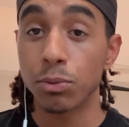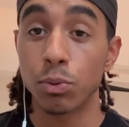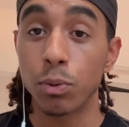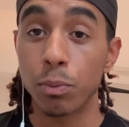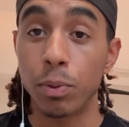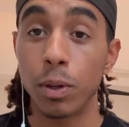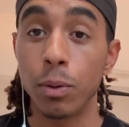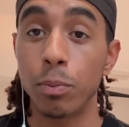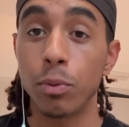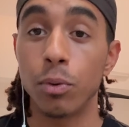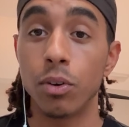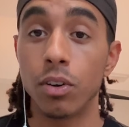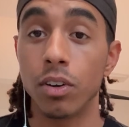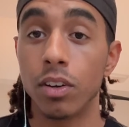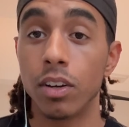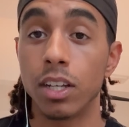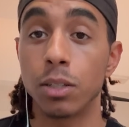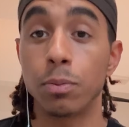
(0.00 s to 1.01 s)
with people,
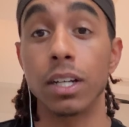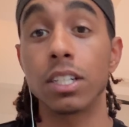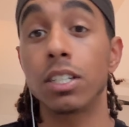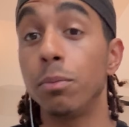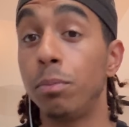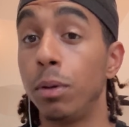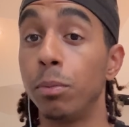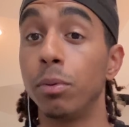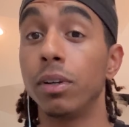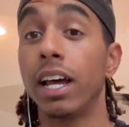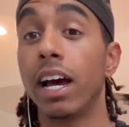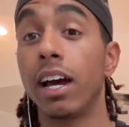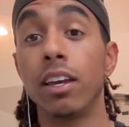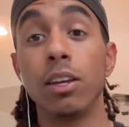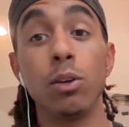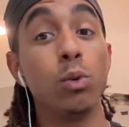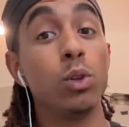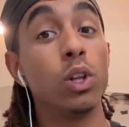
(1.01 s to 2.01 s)
especially people
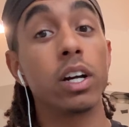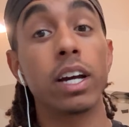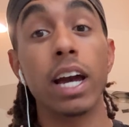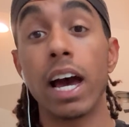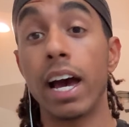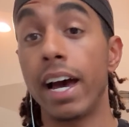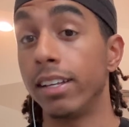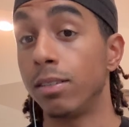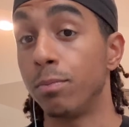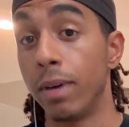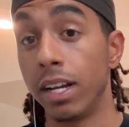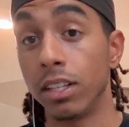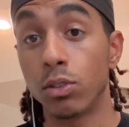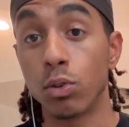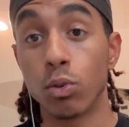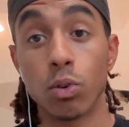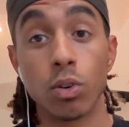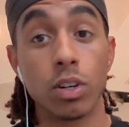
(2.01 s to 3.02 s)
that you look at as
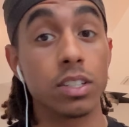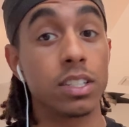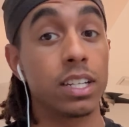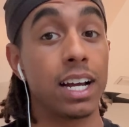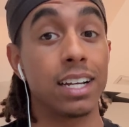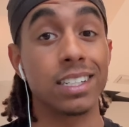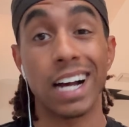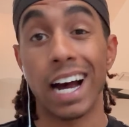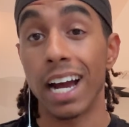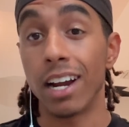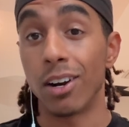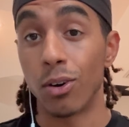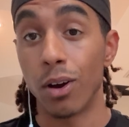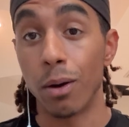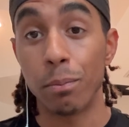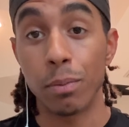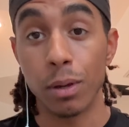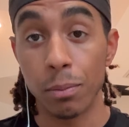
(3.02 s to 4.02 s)
mentors and as higher
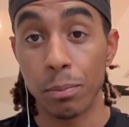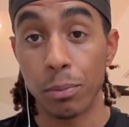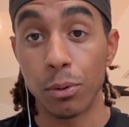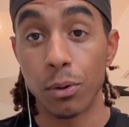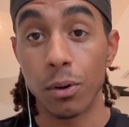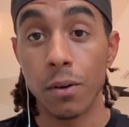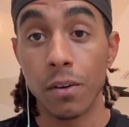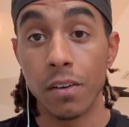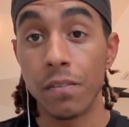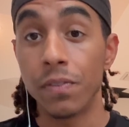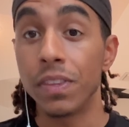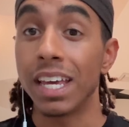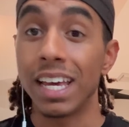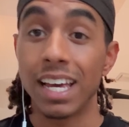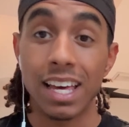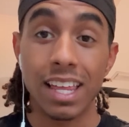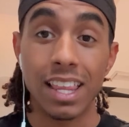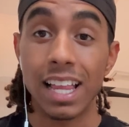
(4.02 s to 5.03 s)
up people,
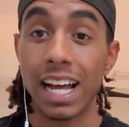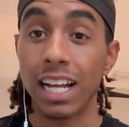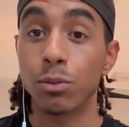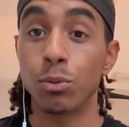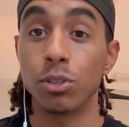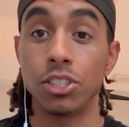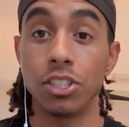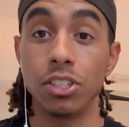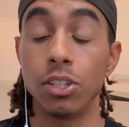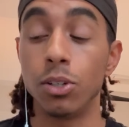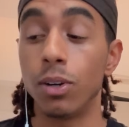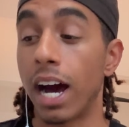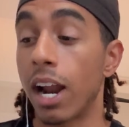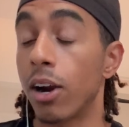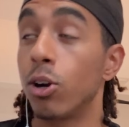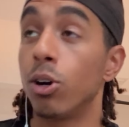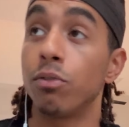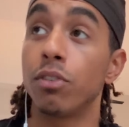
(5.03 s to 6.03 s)
that's what you do. I
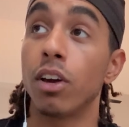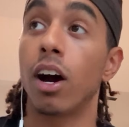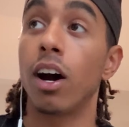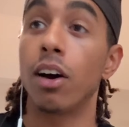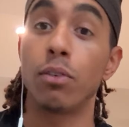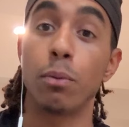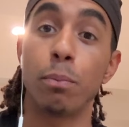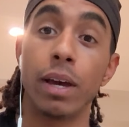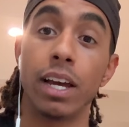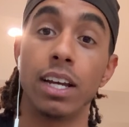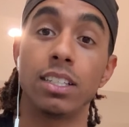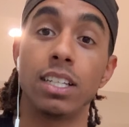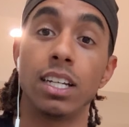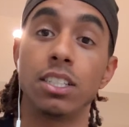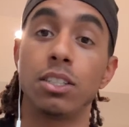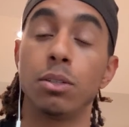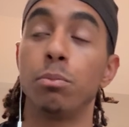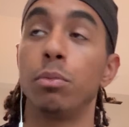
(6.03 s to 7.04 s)
don't know if y'all ever pay
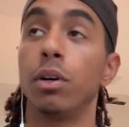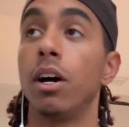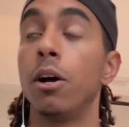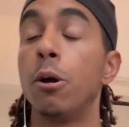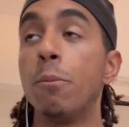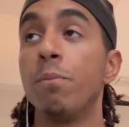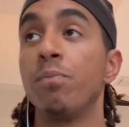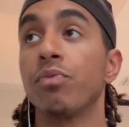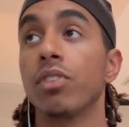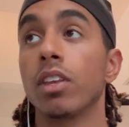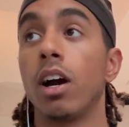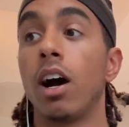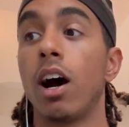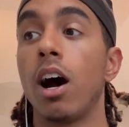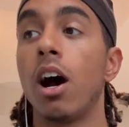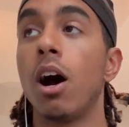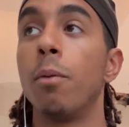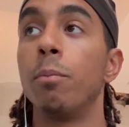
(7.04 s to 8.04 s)
attention, but
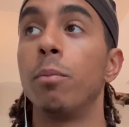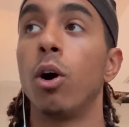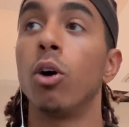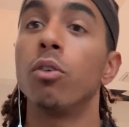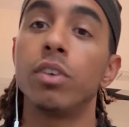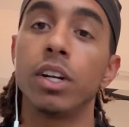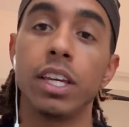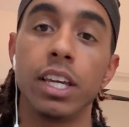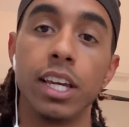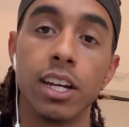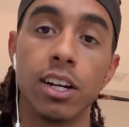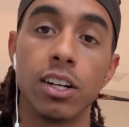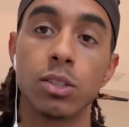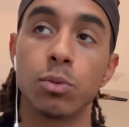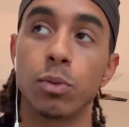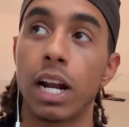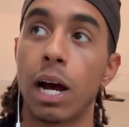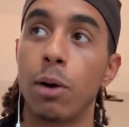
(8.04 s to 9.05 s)
over the
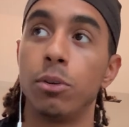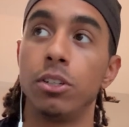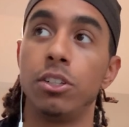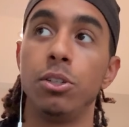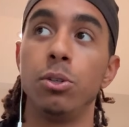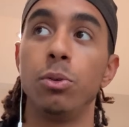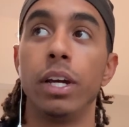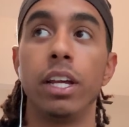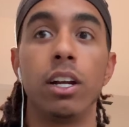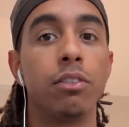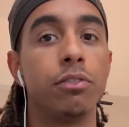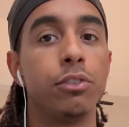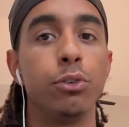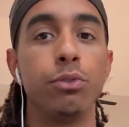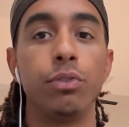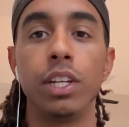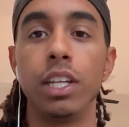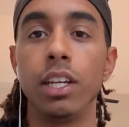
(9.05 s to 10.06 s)
years when I would do
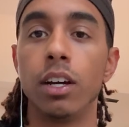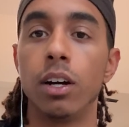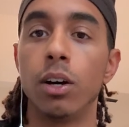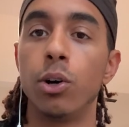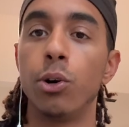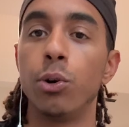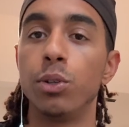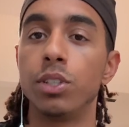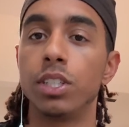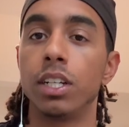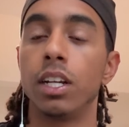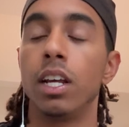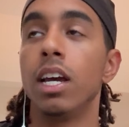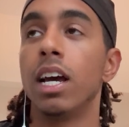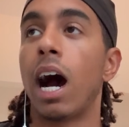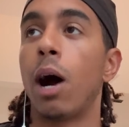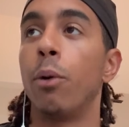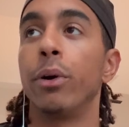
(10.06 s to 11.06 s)
interview videos and
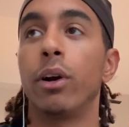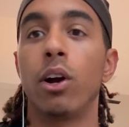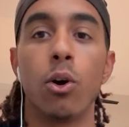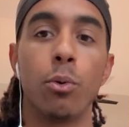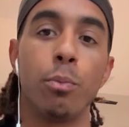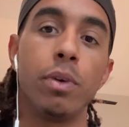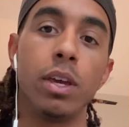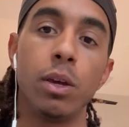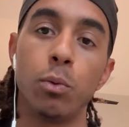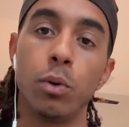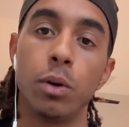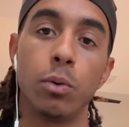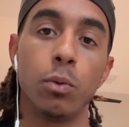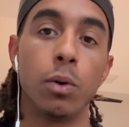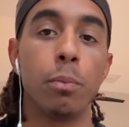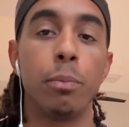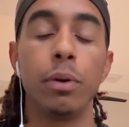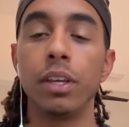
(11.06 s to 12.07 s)
I would go meet
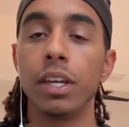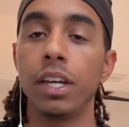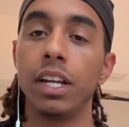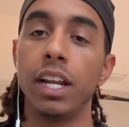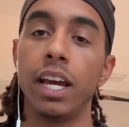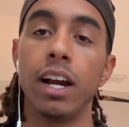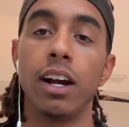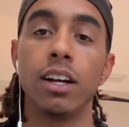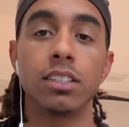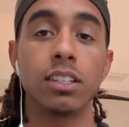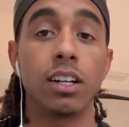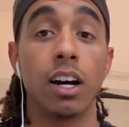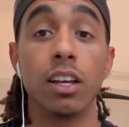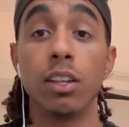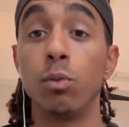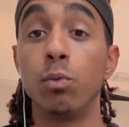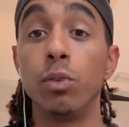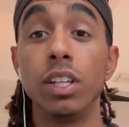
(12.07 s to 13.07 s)
with billionaires and
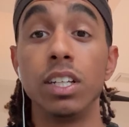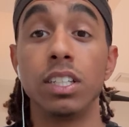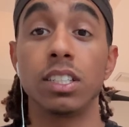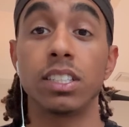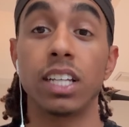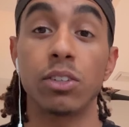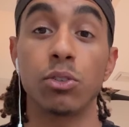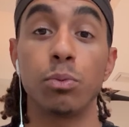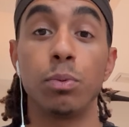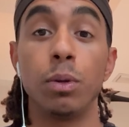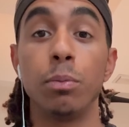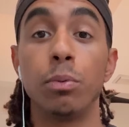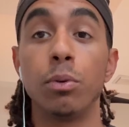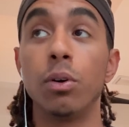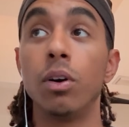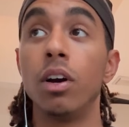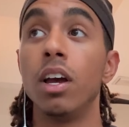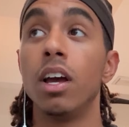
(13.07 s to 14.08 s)
other really successful people,